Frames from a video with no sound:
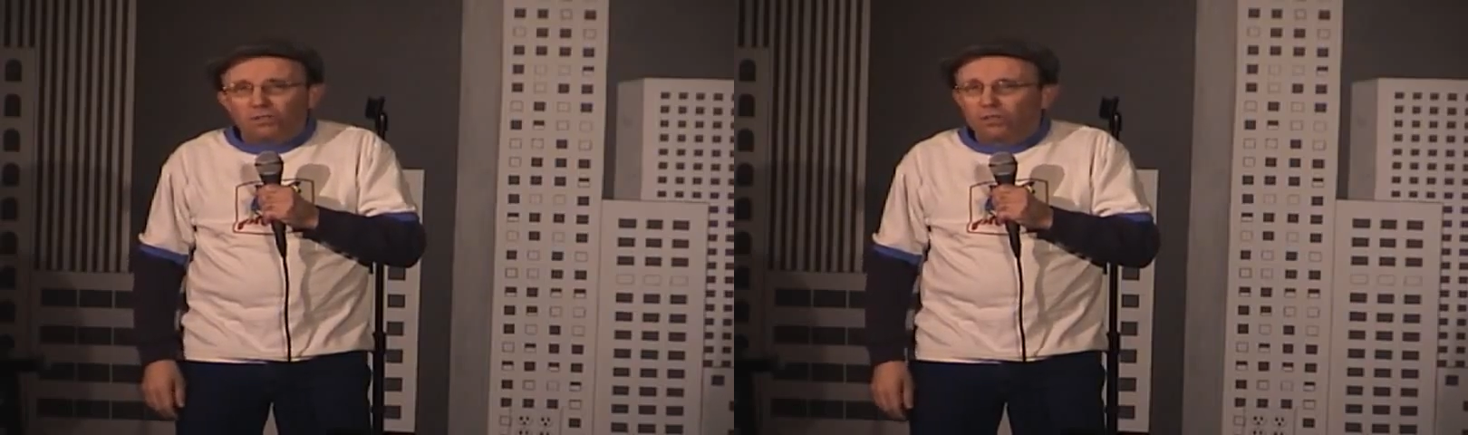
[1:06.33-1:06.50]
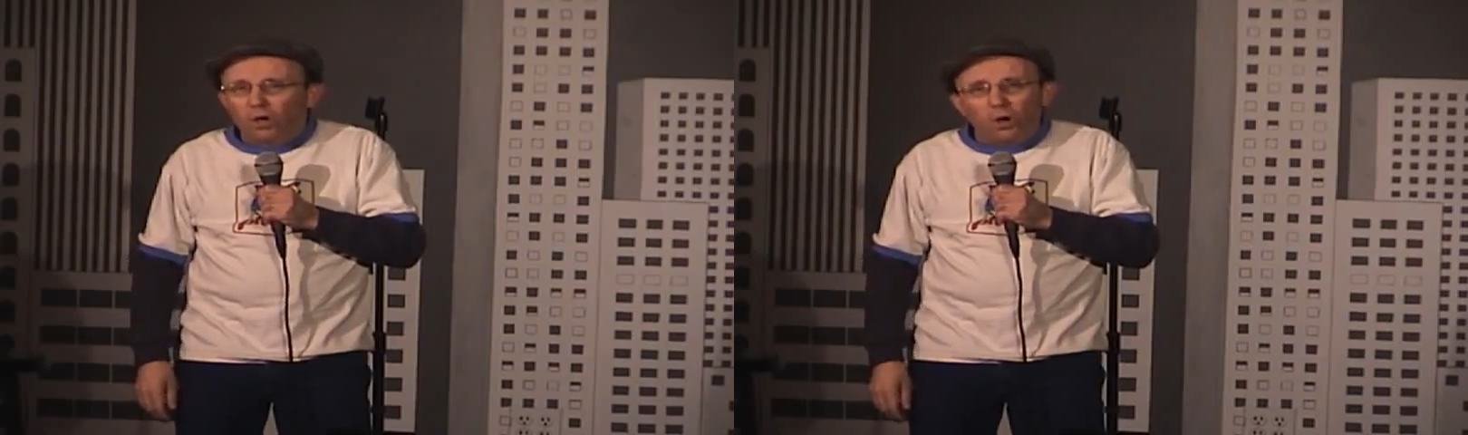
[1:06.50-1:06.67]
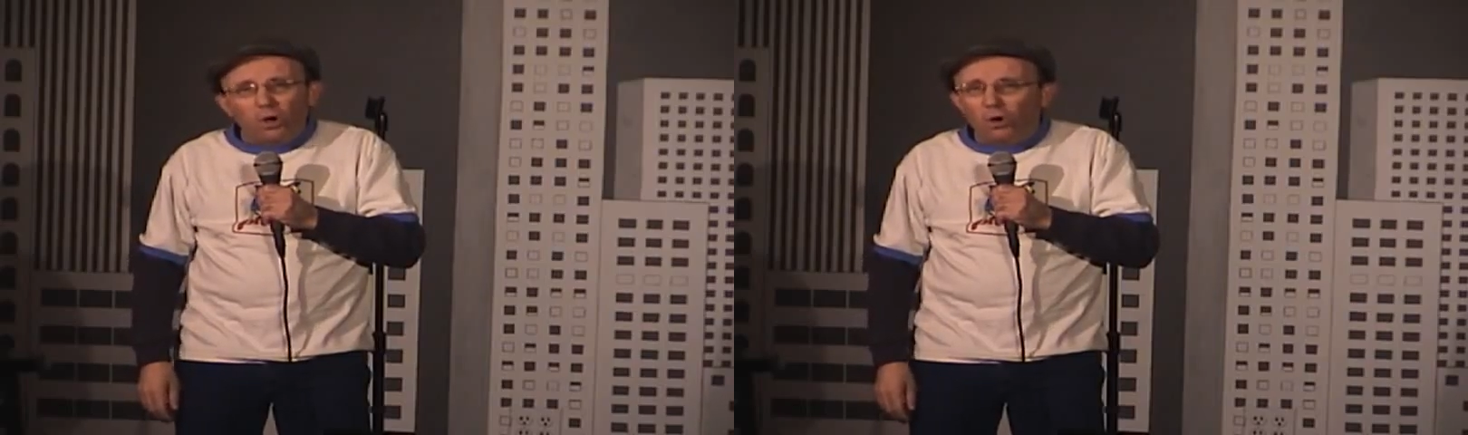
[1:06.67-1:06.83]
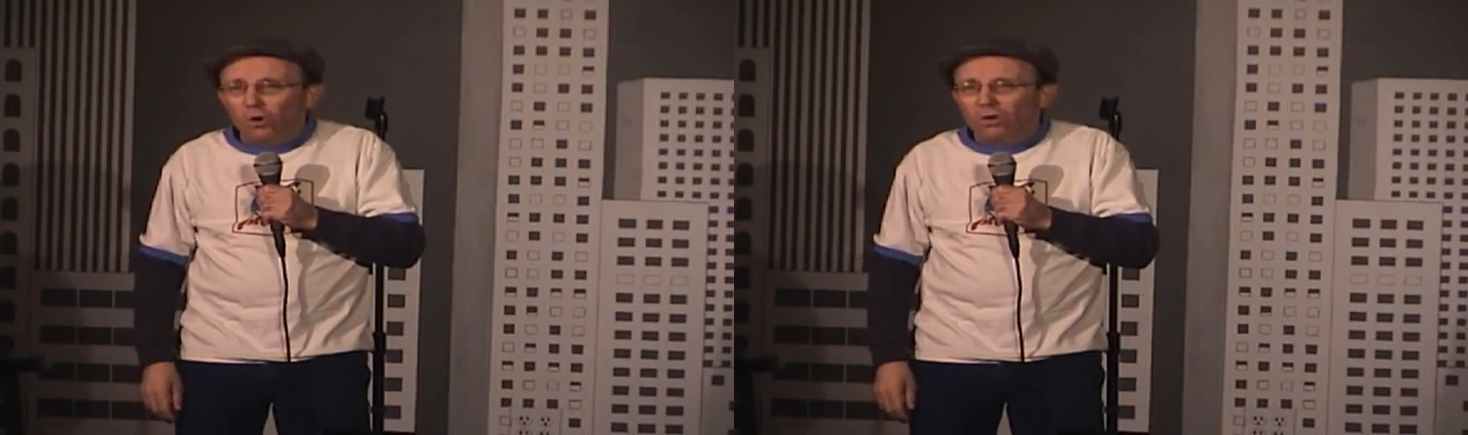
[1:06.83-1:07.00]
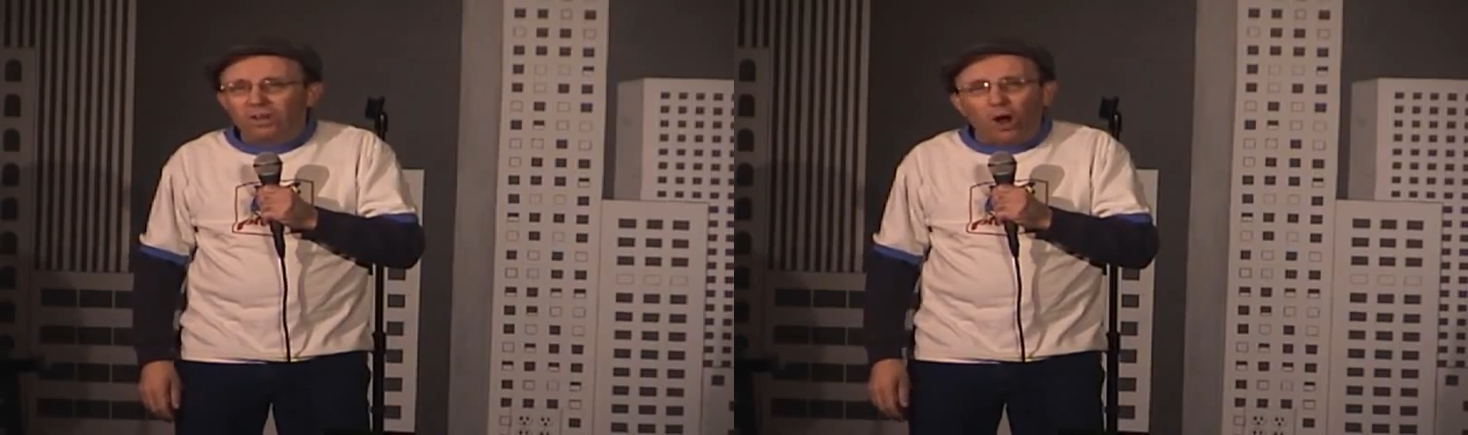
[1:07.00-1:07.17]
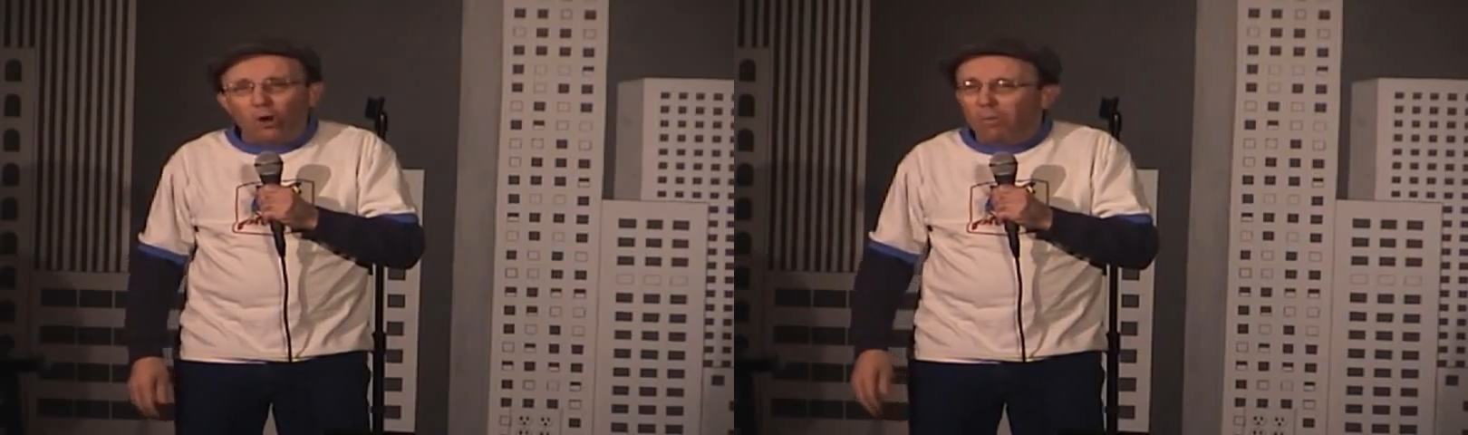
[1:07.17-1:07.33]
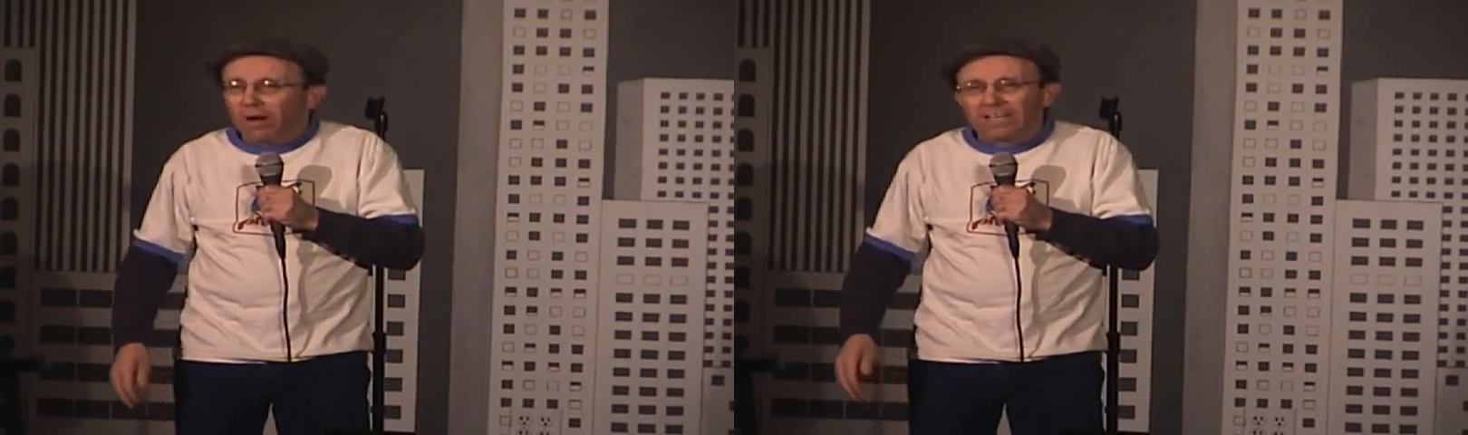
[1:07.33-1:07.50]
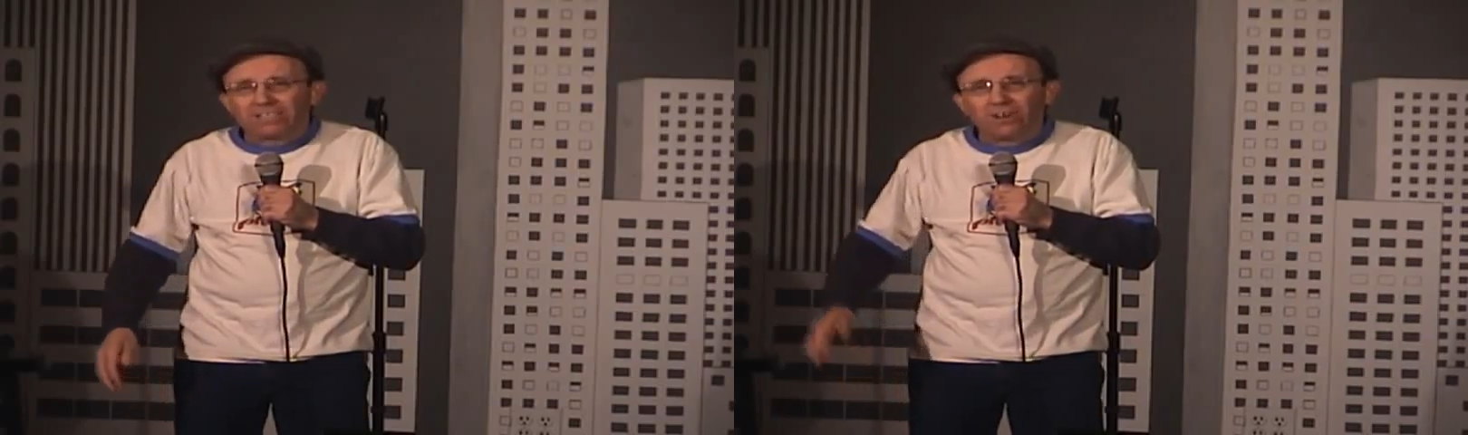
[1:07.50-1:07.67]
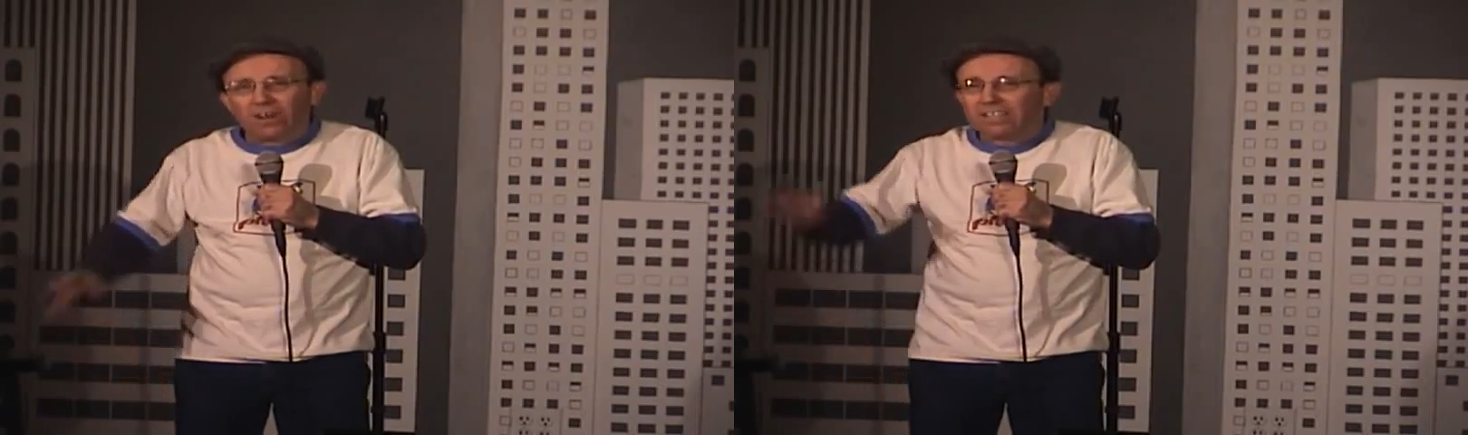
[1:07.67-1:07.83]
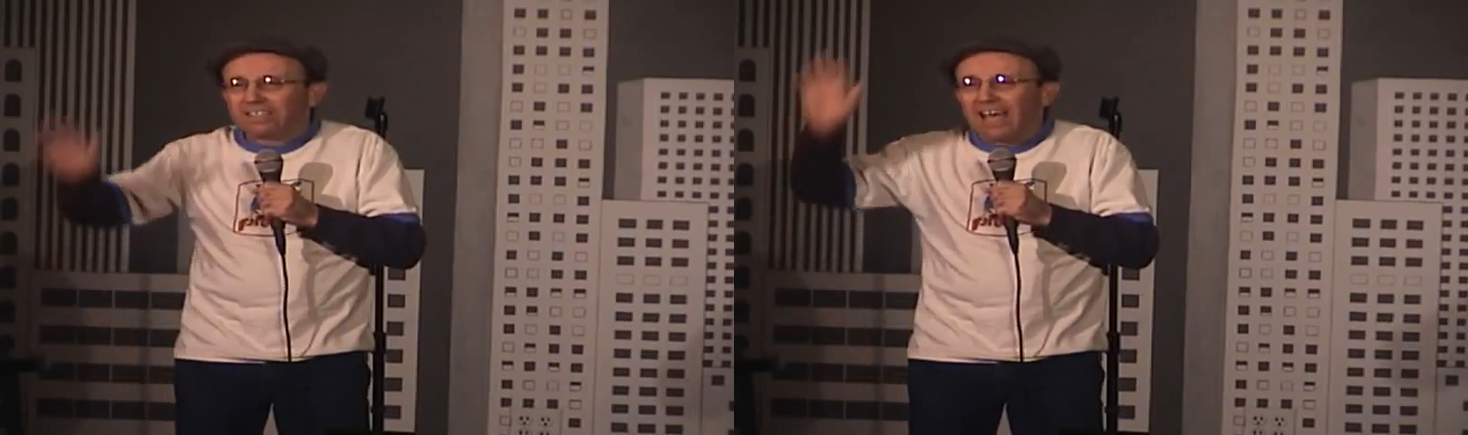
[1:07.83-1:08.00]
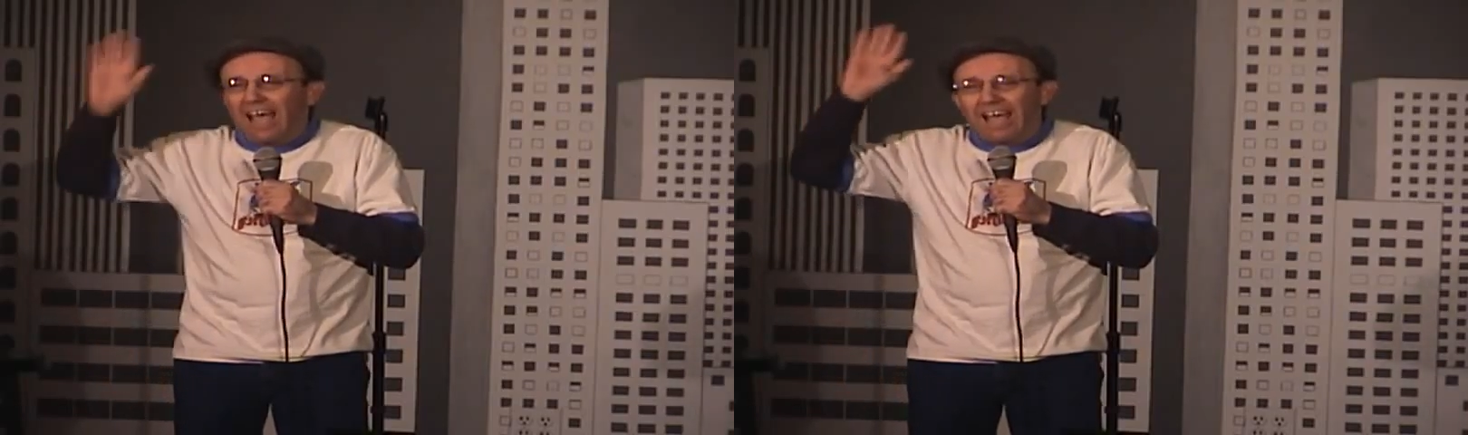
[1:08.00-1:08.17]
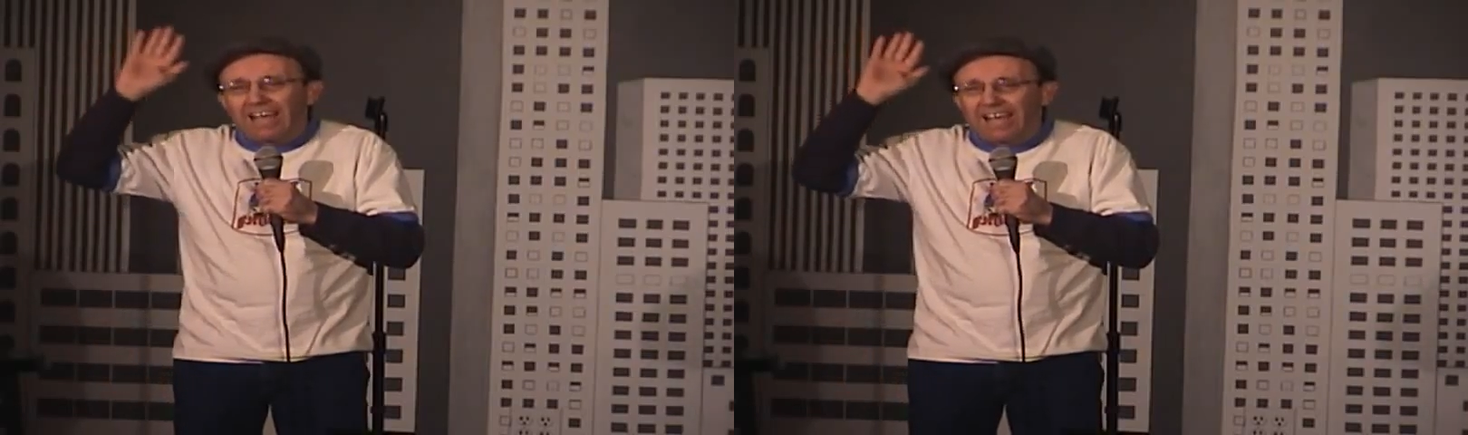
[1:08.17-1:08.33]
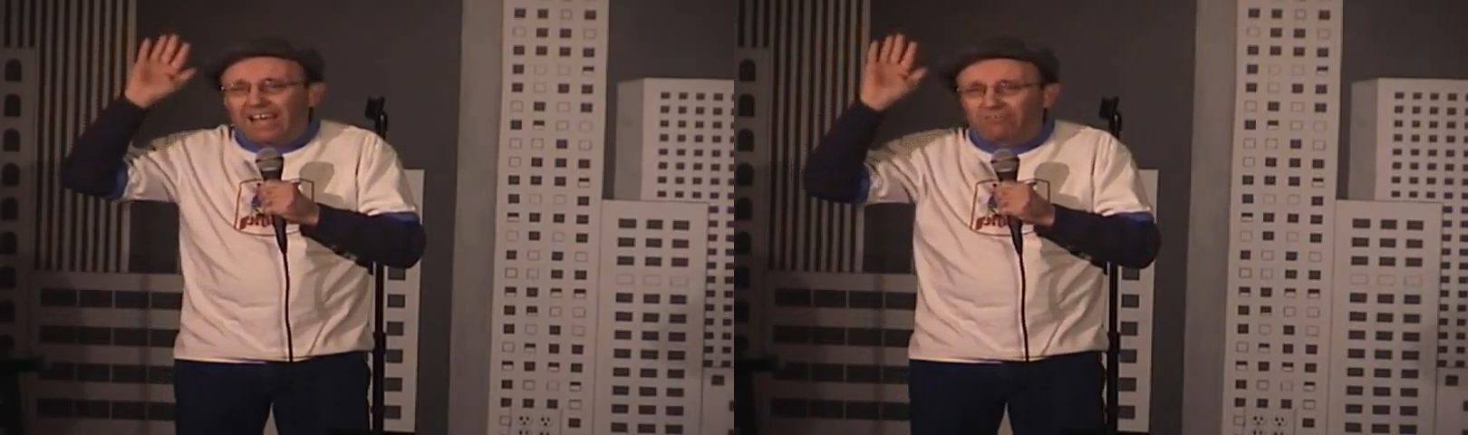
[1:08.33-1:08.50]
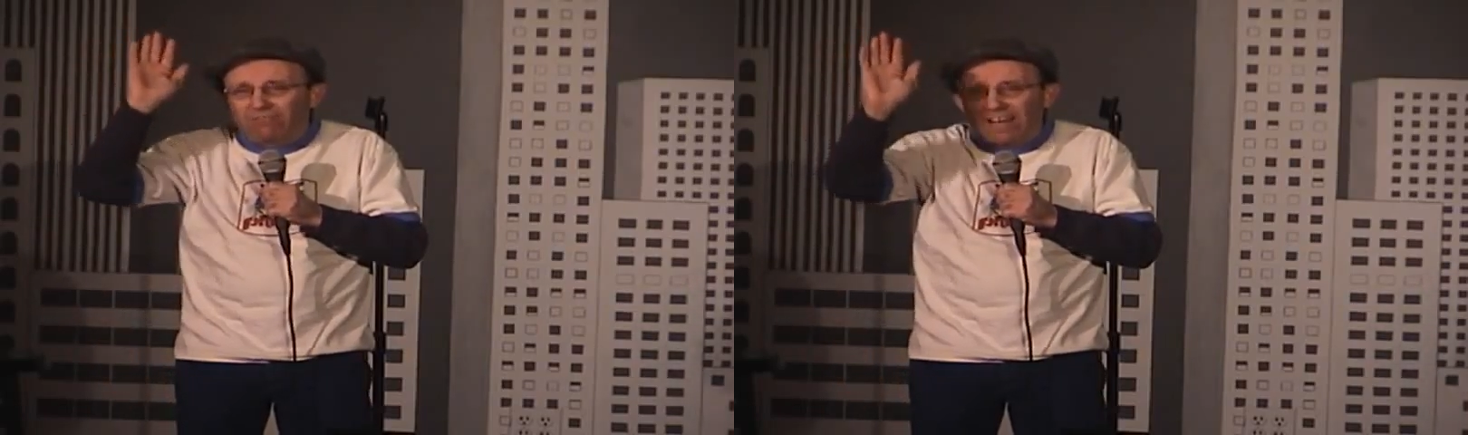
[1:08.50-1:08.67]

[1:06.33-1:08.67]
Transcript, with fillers: Dude, nobody's going to take it.